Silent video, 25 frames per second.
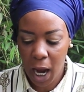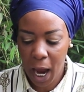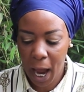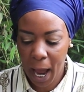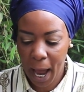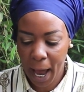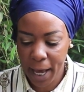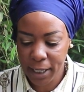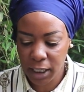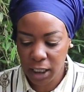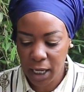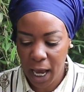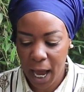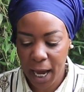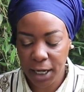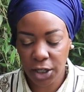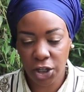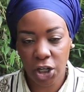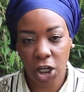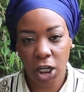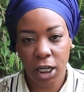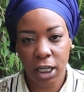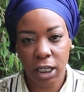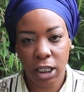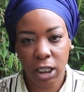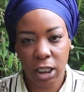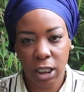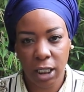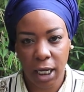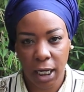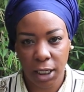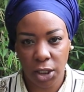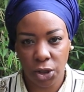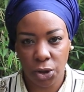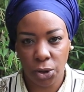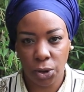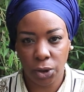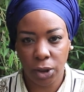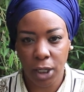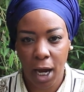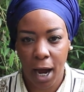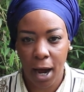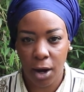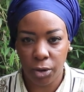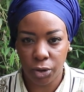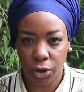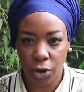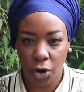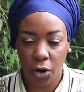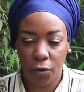has actually settled
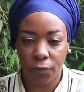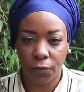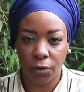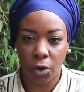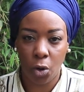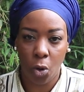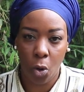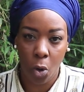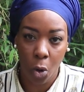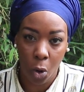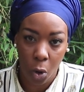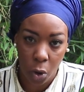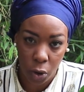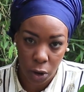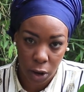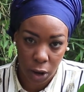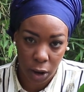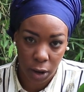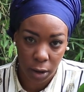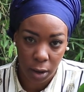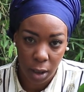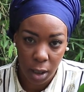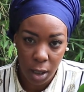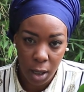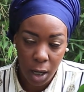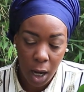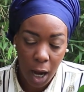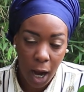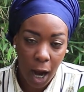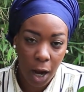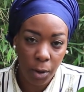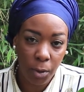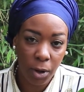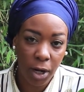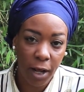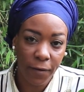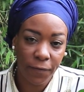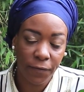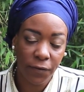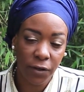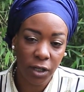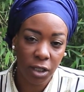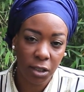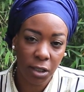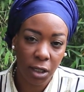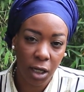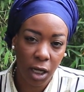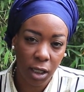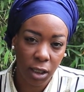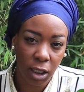out of court. And when I
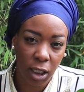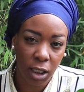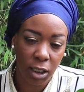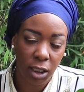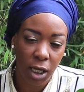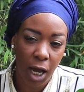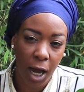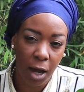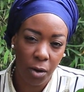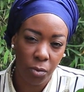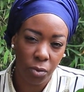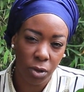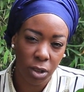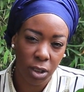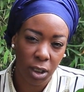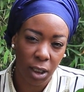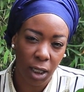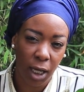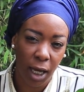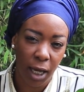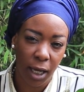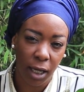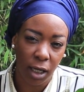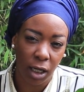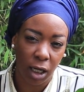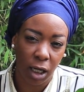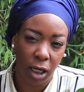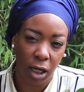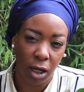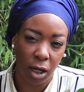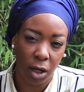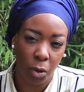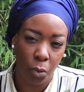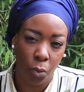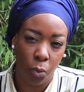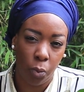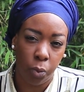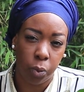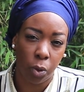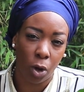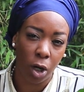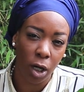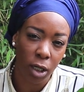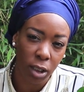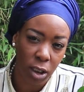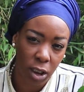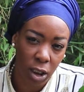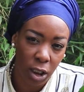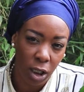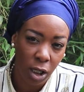first heard this, I was like,
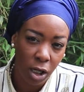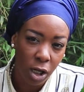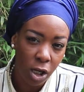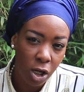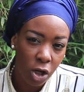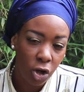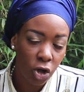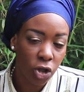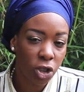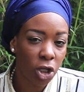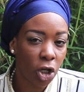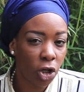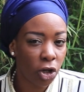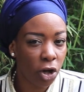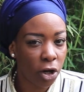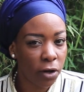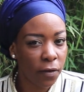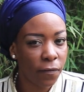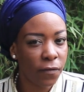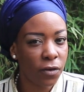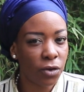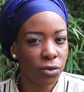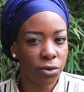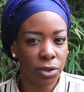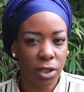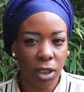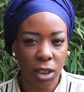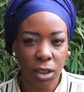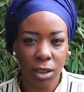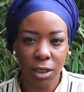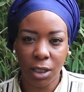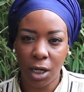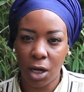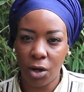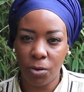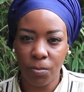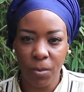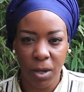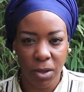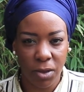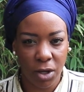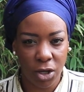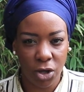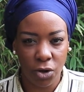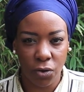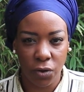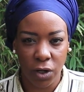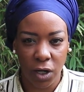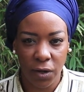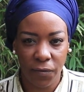what? Because a lot of you did tell me
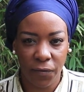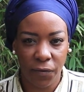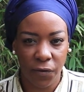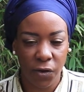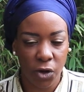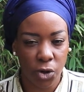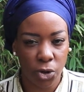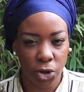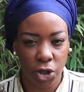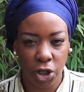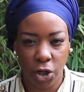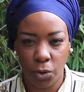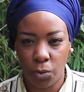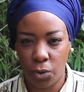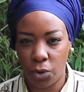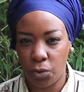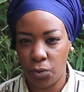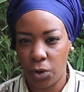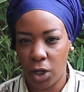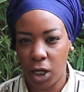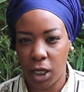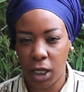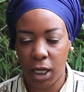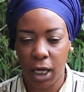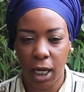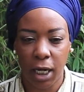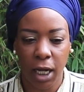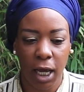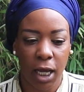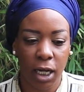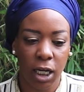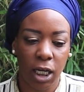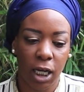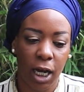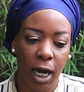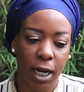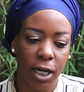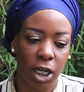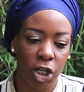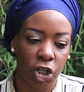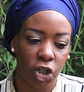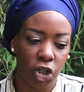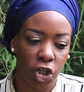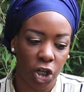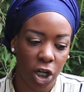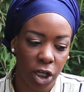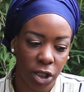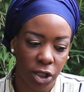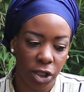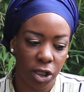that you didn't feel she would really get any kind of
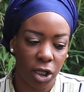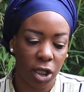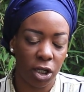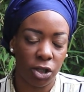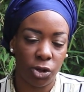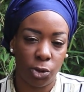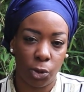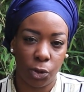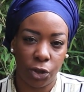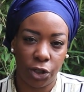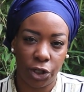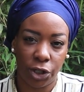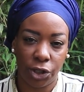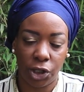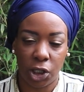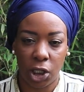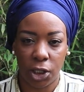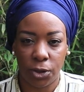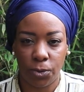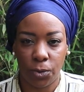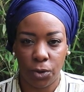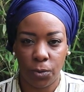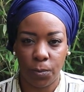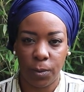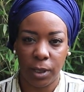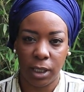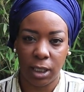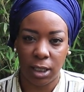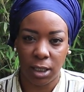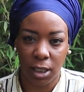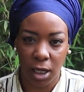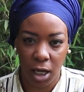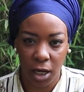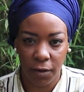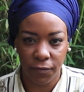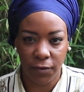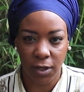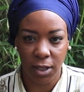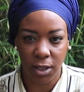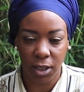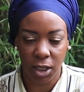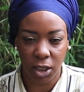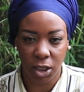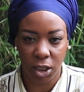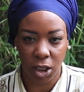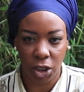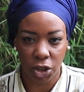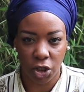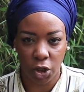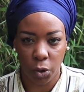justice or justice would be served in
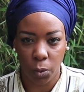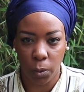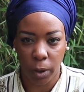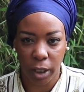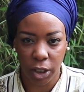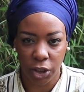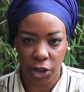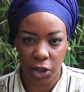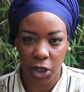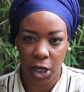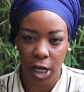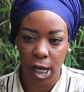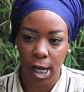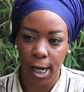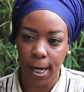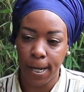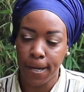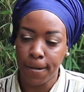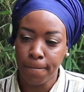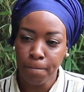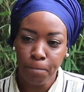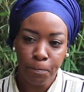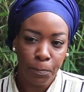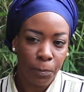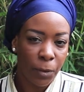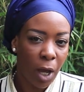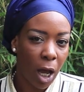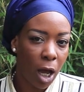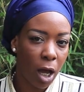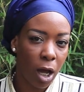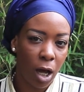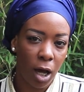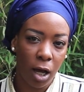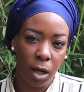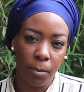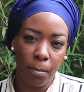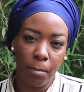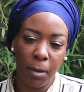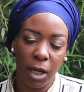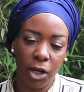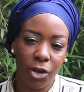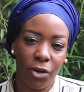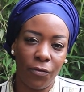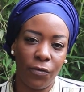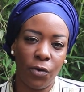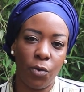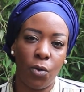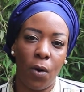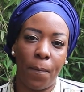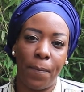this situation. Many
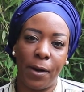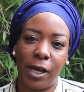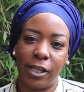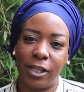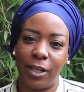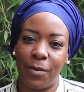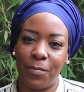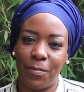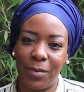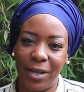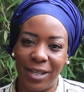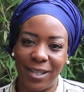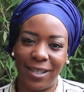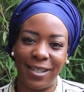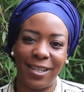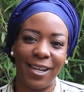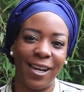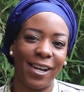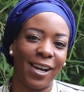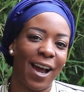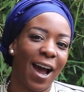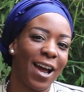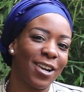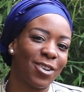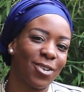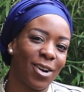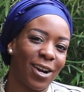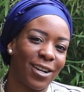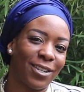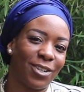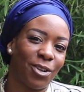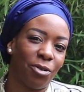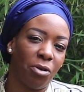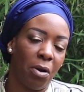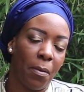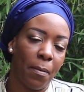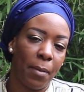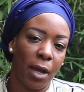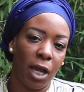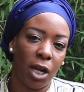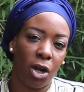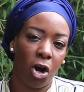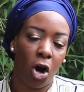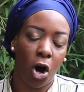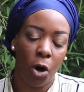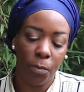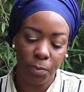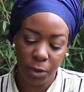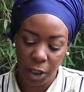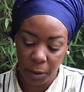of you were pessimistic. I tried to remain
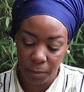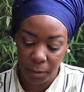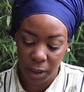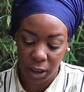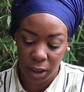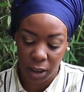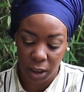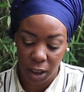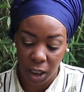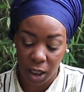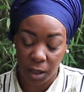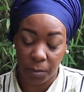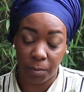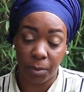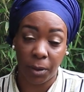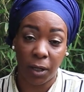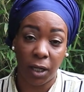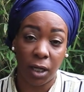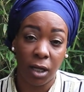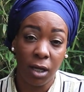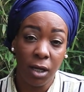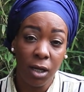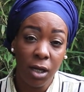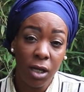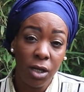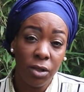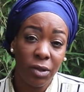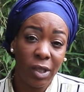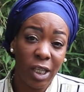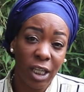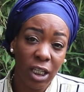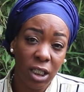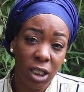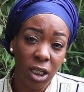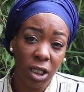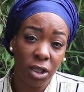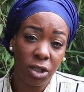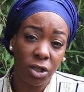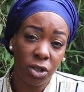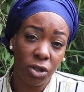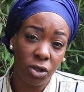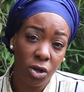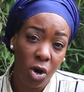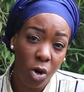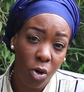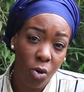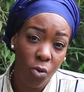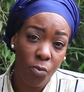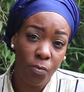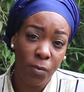optimistic, but this is
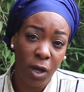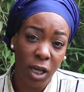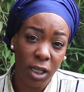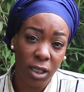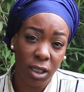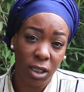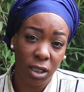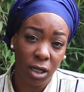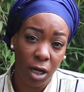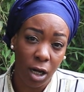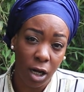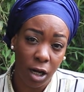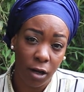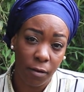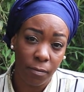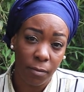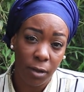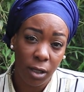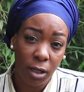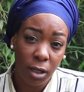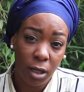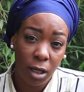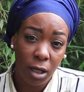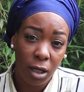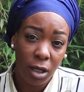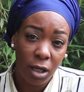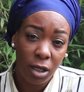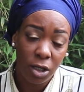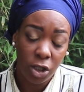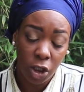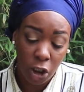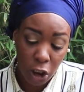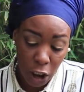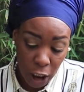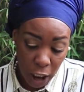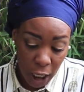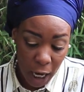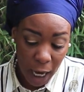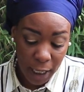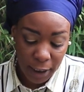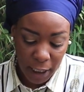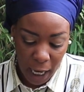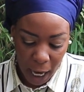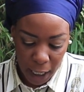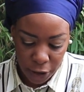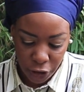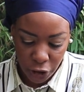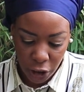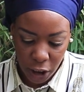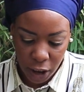so messed up. She has
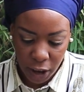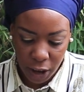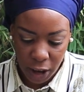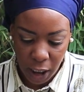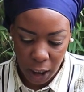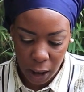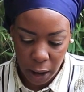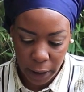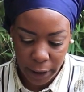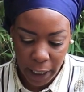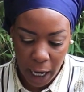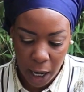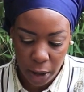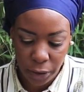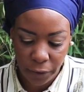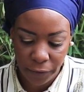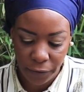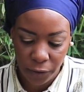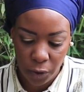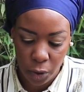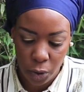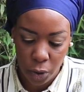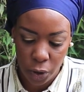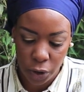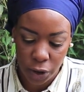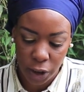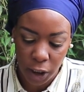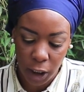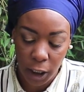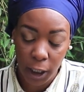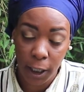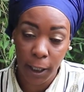actually settled out of court.